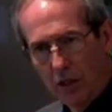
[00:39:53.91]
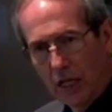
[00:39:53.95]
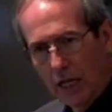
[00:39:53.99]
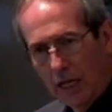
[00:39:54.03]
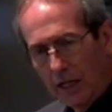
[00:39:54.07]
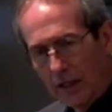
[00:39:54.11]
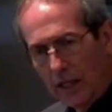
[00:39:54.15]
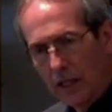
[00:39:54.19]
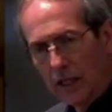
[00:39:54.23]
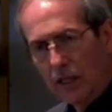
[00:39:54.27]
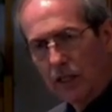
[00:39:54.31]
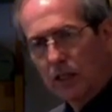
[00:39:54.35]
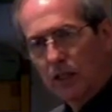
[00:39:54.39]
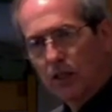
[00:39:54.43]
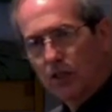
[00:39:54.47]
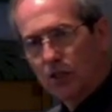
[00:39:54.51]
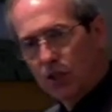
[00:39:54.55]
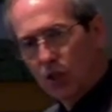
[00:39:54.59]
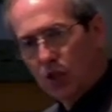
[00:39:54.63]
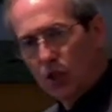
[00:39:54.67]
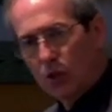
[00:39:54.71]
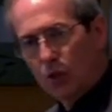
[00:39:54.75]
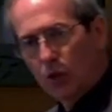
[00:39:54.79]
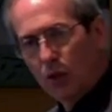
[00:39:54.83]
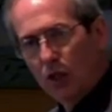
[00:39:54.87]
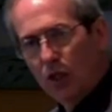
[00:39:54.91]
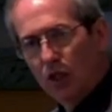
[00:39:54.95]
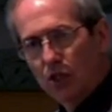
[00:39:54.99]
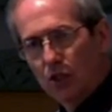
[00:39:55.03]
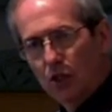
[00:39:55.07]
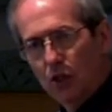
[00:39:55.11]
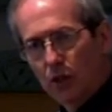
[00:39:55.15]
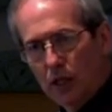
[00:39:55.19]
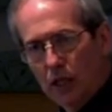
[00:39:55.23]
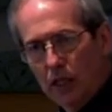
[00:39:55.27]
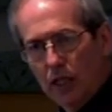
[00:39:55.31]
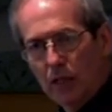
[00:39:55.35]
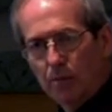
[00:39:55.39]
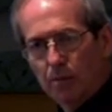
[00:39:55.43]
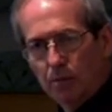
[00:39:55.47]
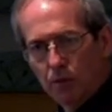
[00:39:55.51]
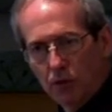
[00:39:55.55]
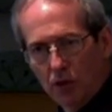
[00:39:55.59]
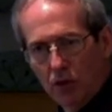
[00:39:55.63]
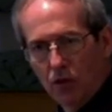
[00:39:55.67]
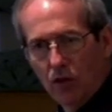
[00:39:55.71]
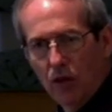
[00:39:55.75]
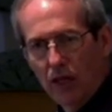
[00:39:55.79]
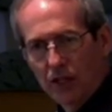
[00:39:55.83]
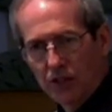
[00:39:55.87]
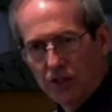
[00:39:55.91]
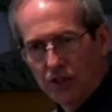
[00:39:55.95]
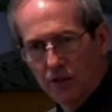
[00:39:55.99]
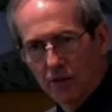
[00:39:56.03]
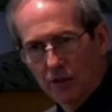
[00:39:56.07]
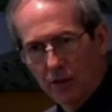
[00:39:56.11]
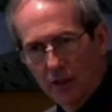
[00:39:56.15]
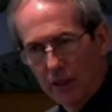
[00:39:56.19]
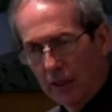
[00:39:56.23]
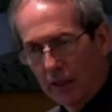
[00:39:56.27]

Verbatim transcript: than continuing to eat progressively.